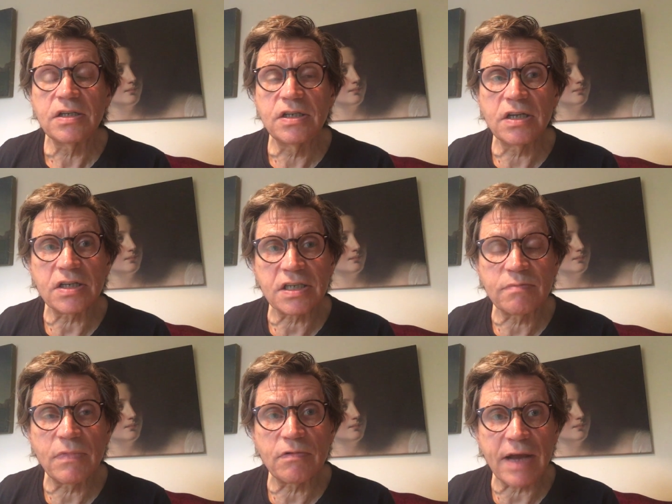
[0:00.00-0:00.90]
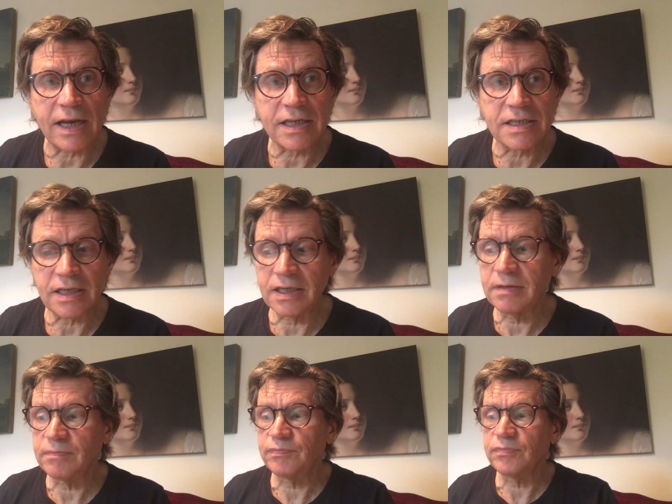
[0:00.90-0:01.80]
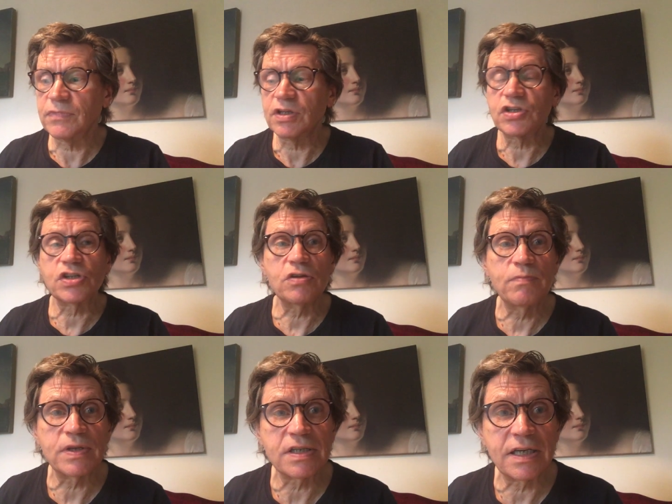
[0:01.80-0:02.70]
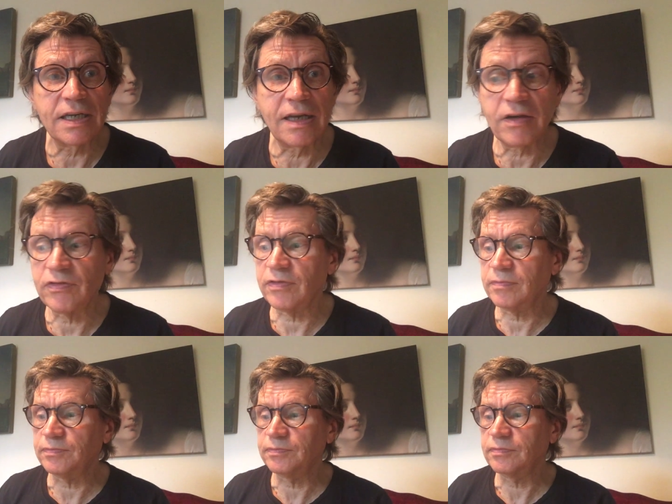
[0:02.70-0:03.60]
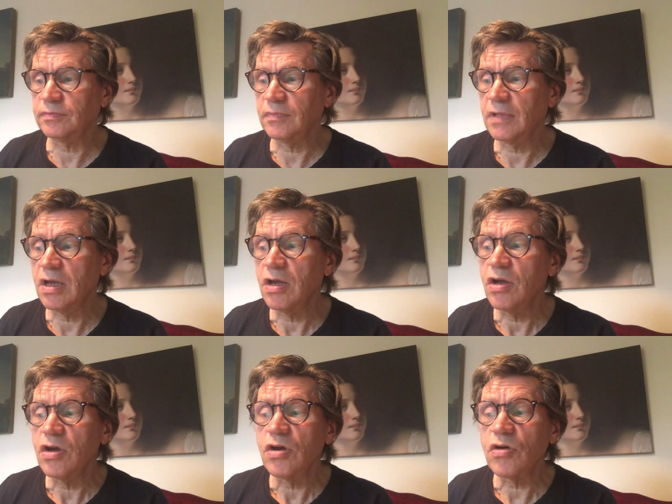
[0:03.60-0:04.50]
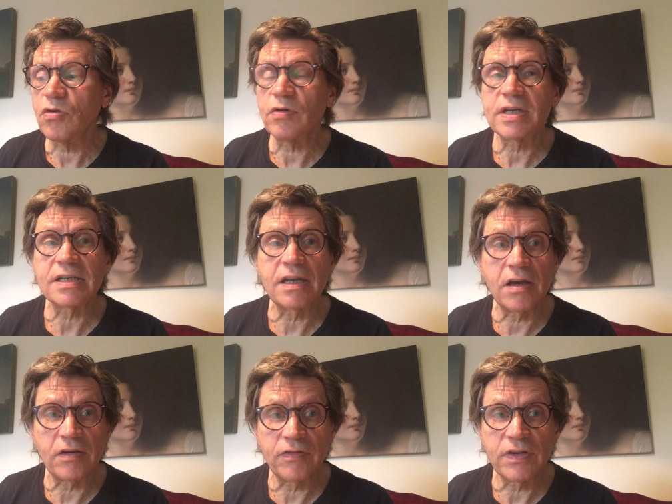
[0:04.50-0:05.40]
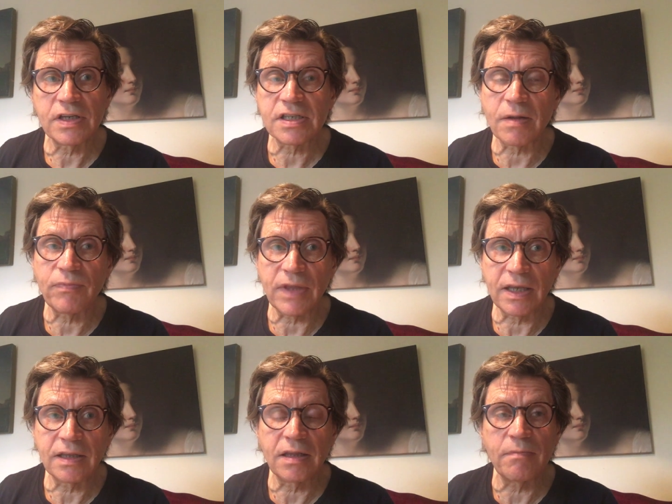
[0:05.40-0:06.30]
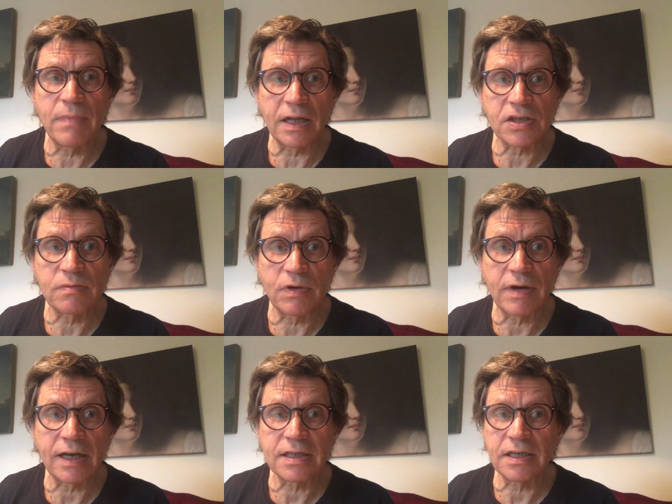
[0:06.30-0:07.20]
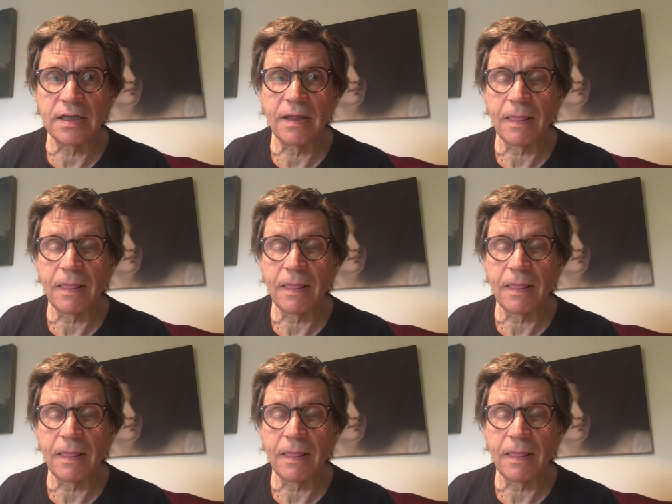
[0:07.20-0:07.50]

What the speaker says: Does morality supersede love? Or is love something that melts morality?